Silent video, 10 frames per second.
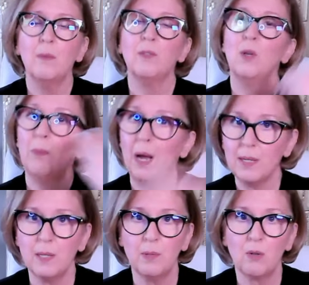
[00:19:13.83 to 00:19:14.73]
So by
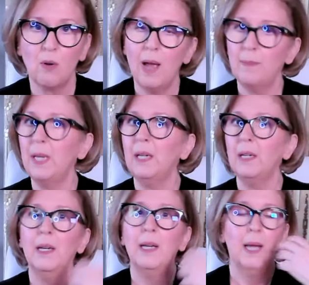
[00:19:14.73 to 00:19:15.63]

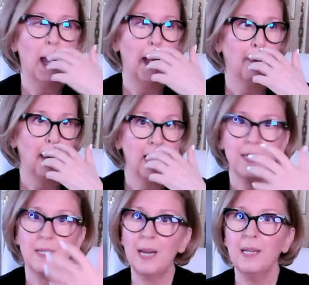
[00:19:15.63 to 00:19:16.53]
subscribing and by
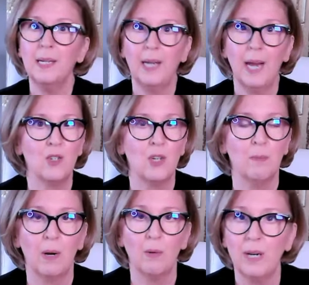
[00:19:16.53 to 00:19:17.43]
staying engaged
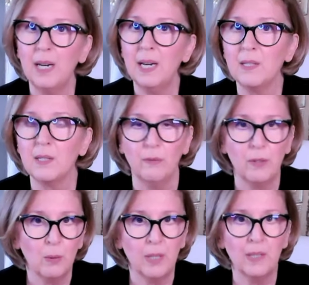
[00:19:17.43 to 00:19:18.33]
in my readings and
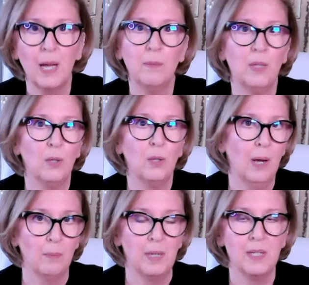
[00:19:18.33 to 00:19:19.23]
viewing them, you
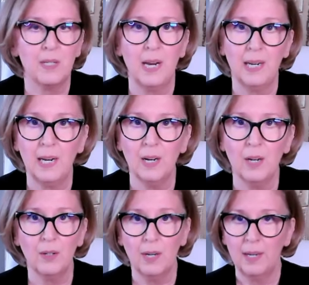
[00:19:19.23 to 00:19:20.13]
help me stay
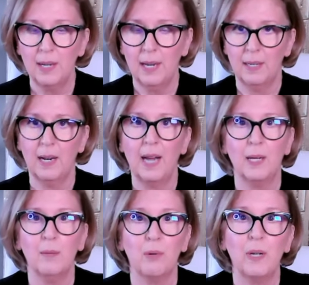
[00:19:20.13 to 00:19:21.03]
here, and then I
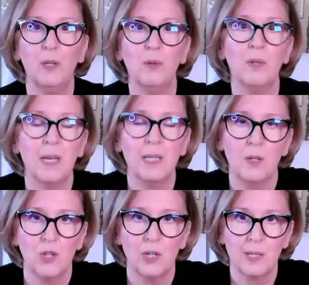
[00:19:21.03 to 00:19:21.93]
can bring you the
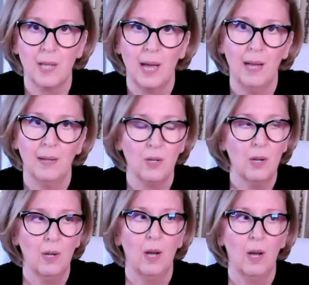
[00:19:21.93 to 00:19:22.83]
messages that
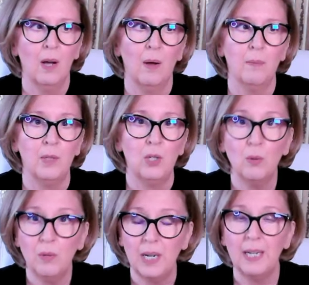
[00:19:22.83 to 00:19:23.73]
um,
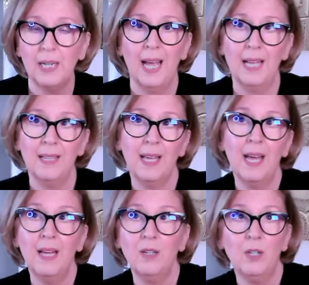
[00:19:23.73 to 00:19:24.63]
you need. And
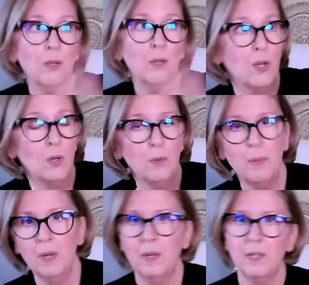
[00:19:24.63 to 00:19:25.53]
then YouTube
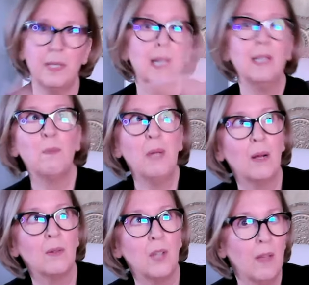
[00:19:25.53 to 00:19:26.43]
sends me
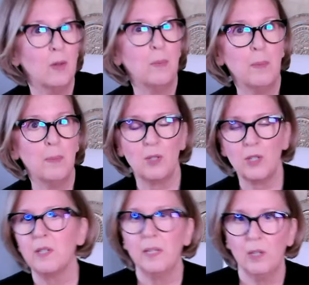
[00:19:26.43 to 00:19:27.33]
out to other people
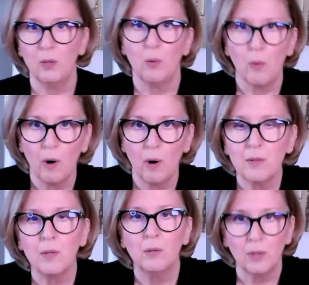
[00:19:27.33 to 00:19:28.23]
just like you who are
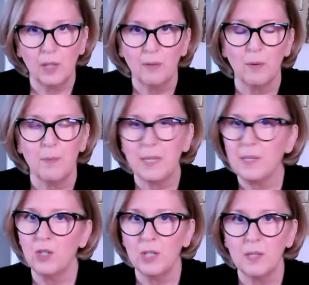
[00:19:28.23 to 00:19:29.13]
also looking for
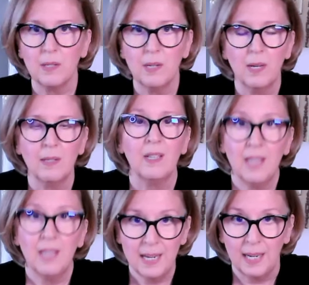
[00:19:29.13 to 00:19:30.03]
messages that
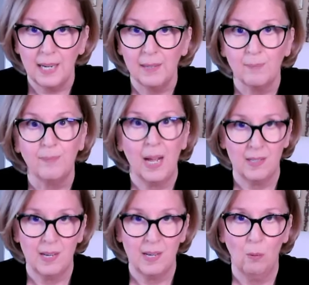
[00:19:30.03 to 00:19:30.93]
they need.
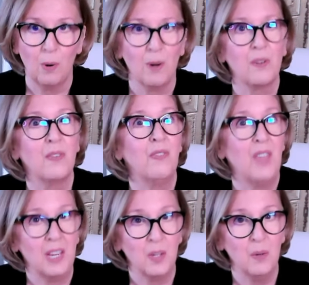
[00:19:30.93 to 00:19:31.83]
That's how it works.
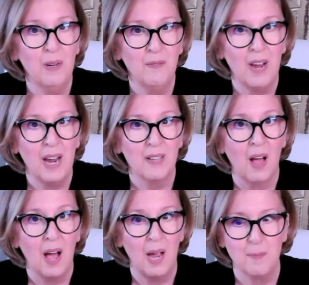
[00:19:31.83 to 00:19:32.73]
Thank you in advance.
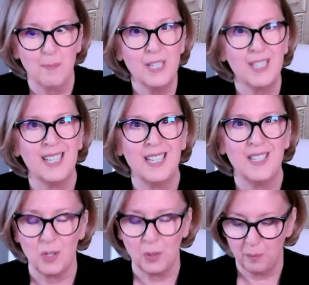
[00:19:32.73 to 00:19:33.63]
I
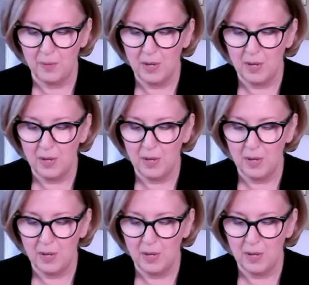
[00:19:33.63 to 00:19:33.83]
appreciate you.